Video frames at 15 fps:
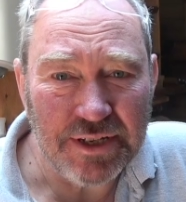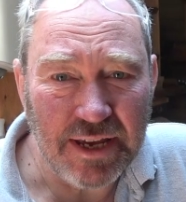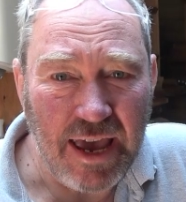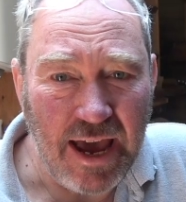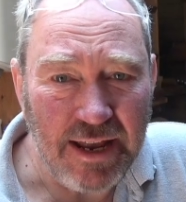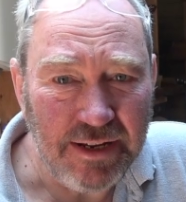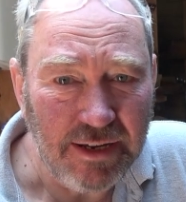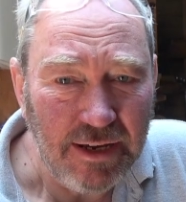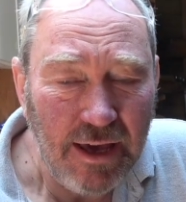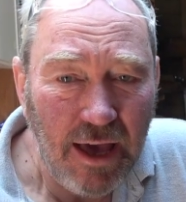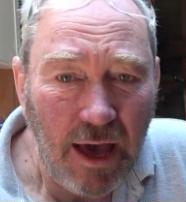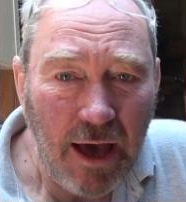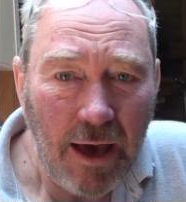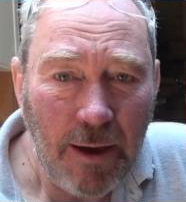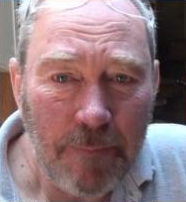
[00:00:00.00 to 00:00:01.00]
again.
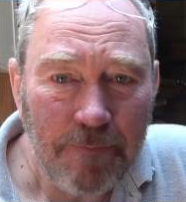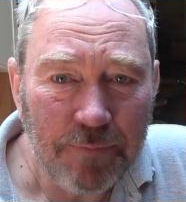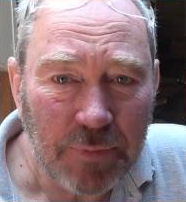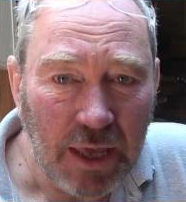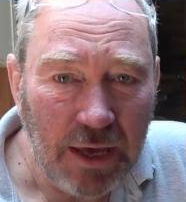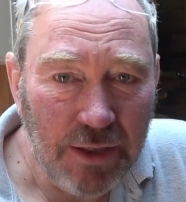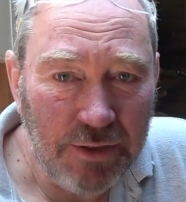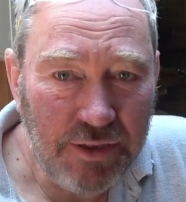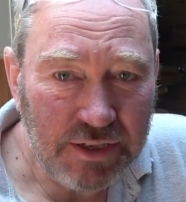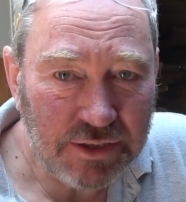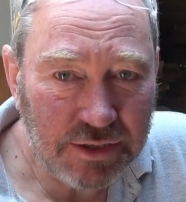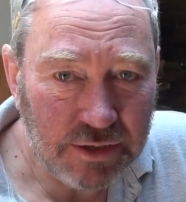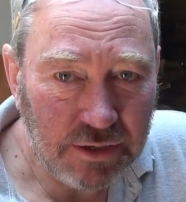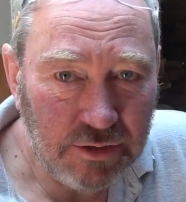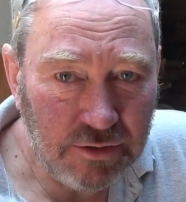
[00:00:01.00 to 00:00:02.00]

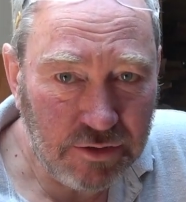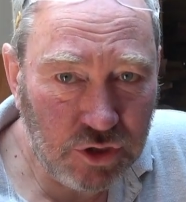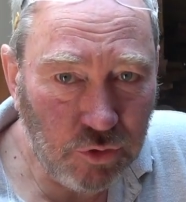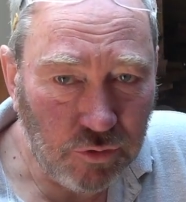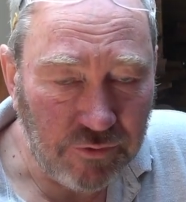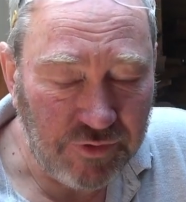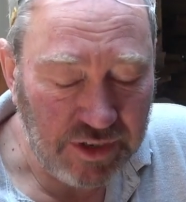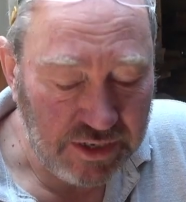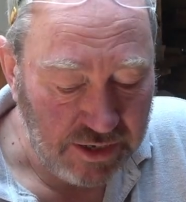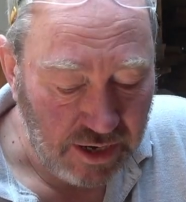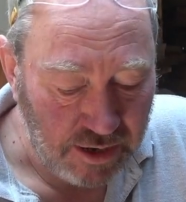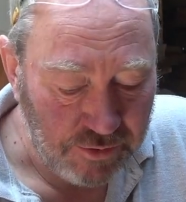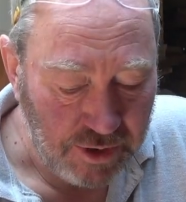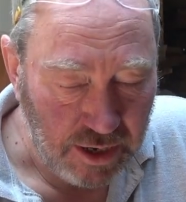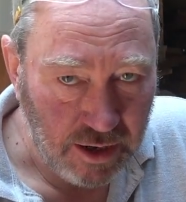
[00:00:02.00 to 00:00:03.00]
This short
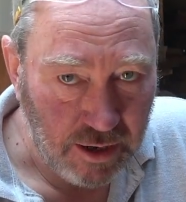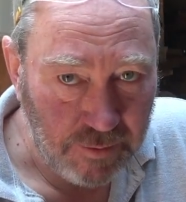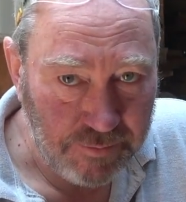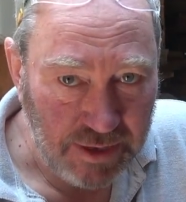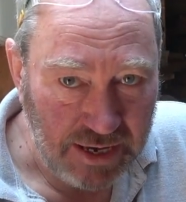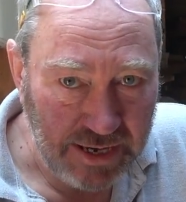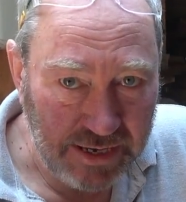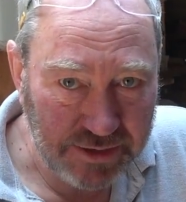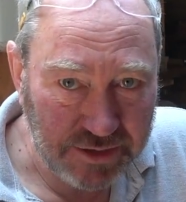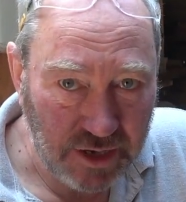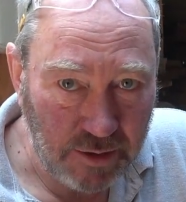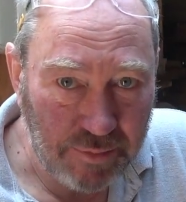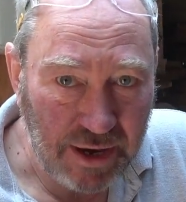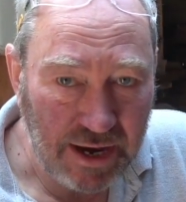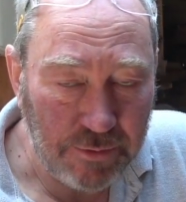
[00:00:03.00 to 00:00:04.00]
video is
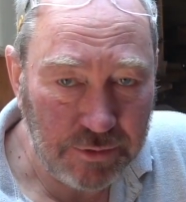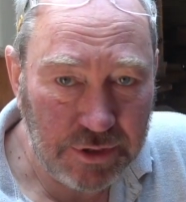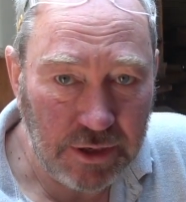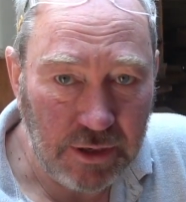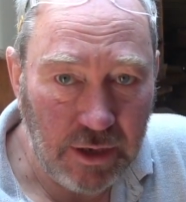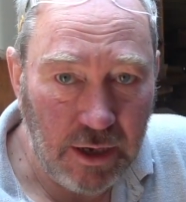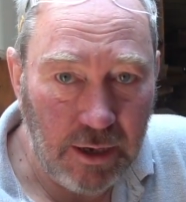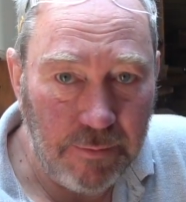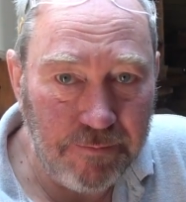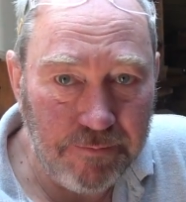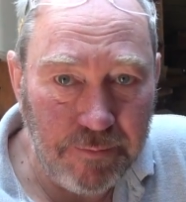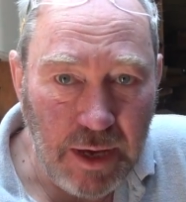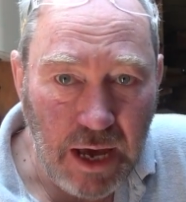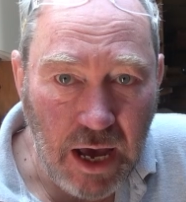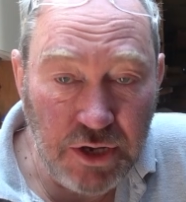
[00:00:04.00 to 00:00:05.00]
about
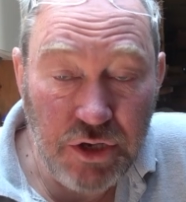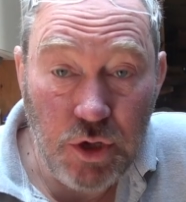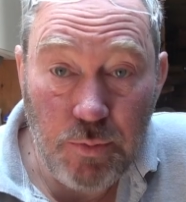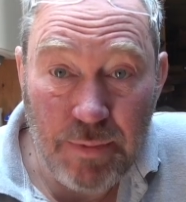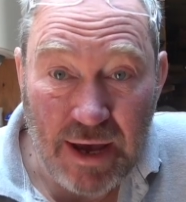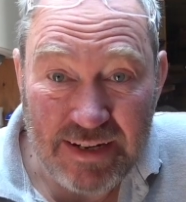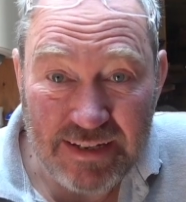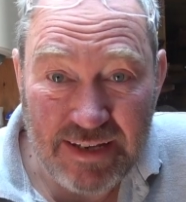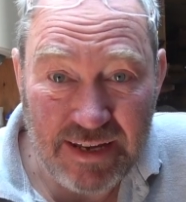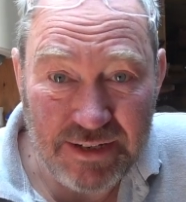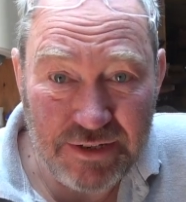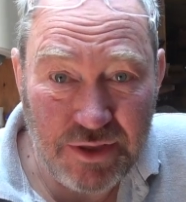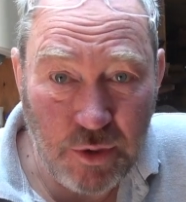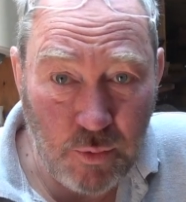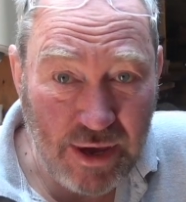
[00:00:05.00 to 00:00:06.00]
a new pen
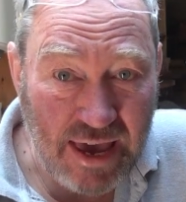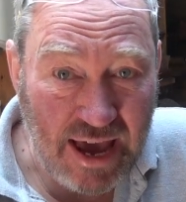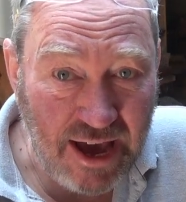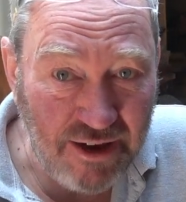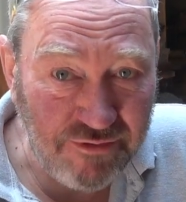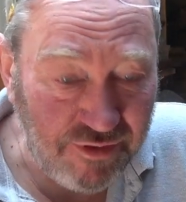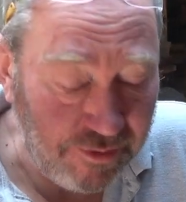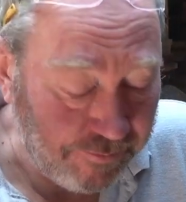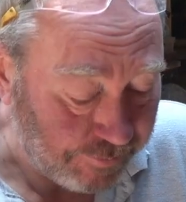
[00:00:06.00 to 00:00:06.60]
kit that we have.